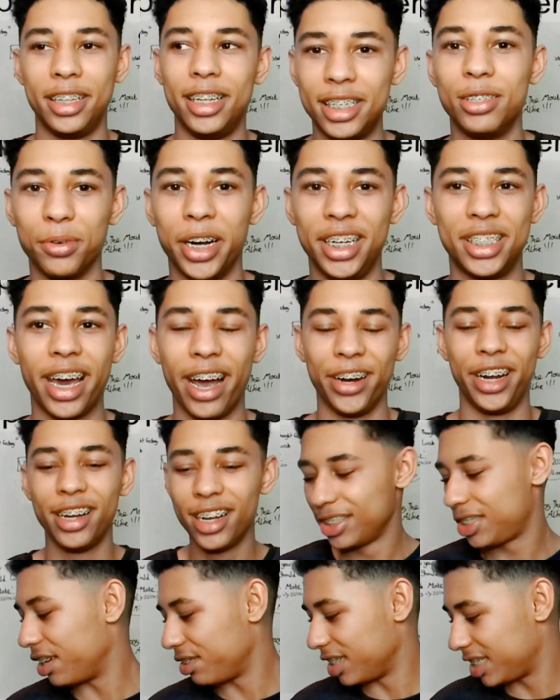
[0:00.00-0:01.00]
this is really scary.
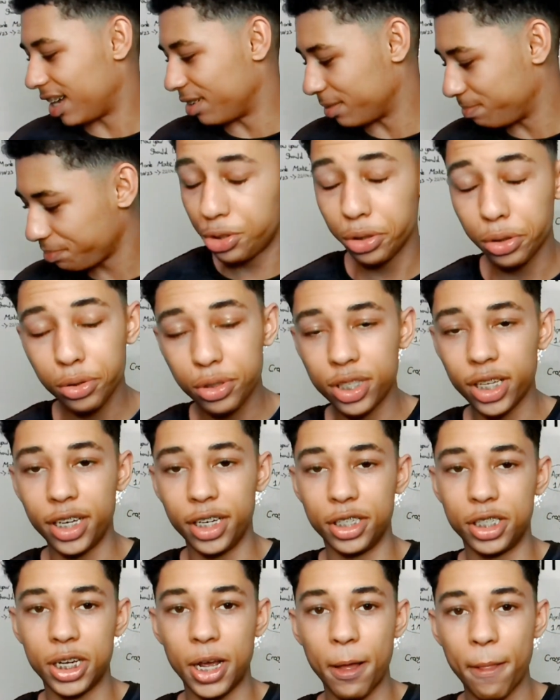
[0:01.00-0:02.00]
So I don't understand. The truth
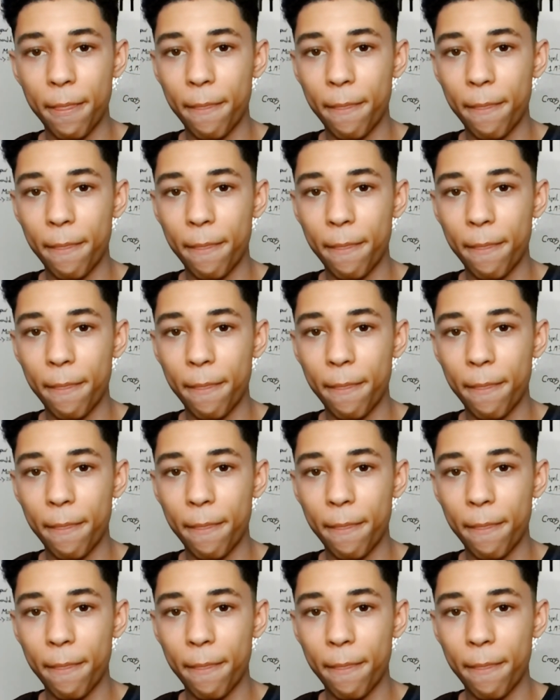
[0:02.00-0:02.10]
is,